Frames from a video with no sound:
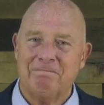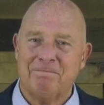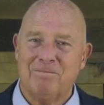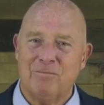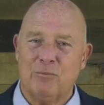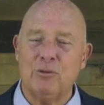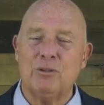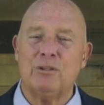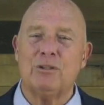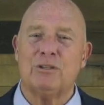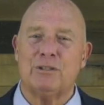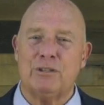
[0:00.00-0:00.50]

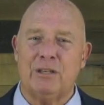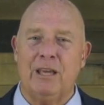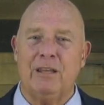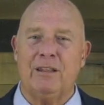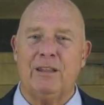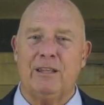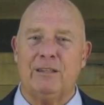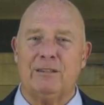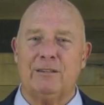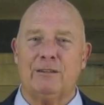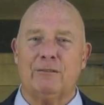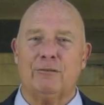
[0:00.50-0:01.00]
Would you say
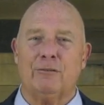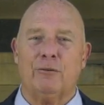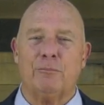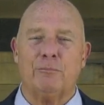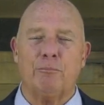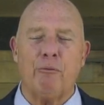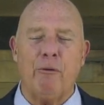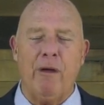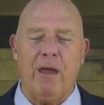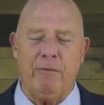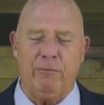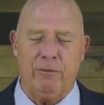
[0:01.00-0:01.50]
that to the Lord?
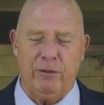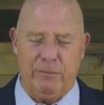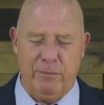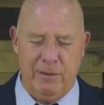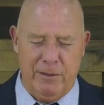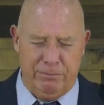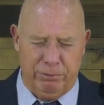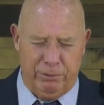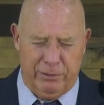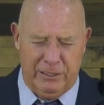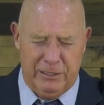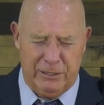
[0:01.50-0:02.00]
Pray with
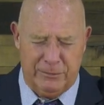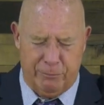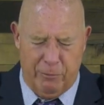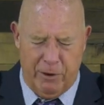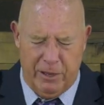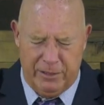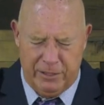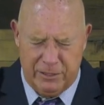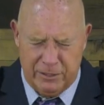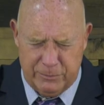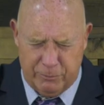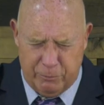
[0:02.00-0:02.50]
me, please.
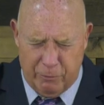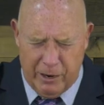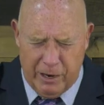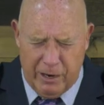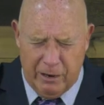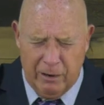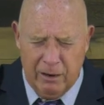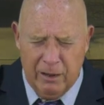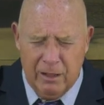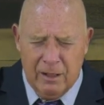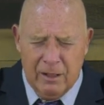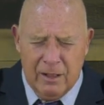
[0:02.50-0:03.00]
Pray this
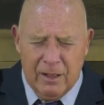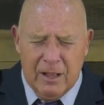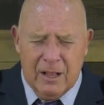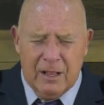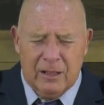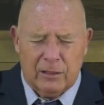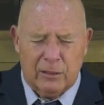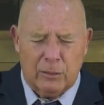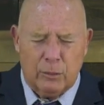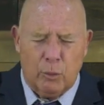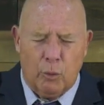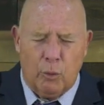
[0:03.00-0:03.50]
prayer.
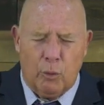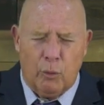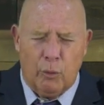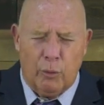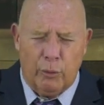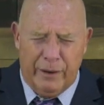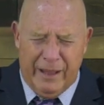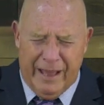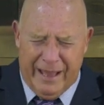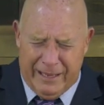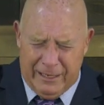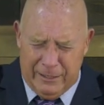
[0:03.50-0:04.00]

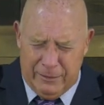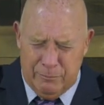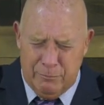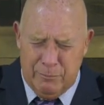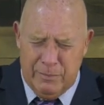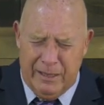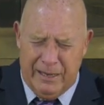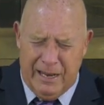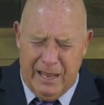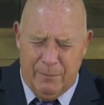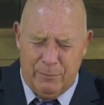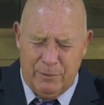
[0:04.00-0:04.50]
Lord, I
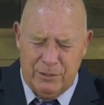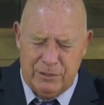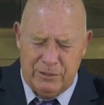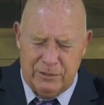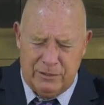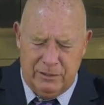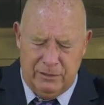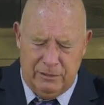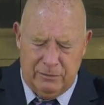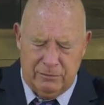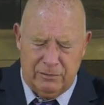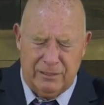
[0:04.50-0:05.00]
admit I'm a
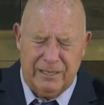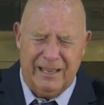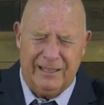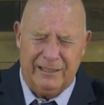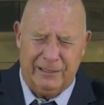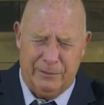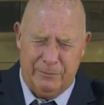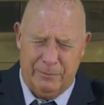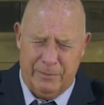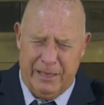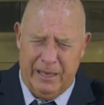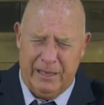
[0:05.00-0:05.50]
sinner.
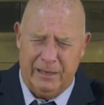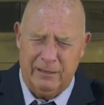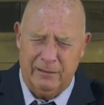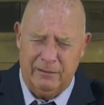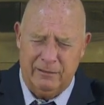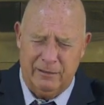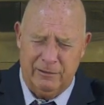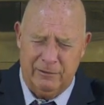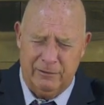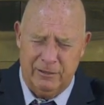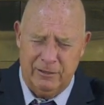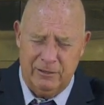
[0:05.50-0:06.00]
Tell him that. He'll
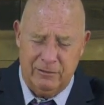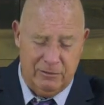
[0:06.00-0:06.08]
hear you.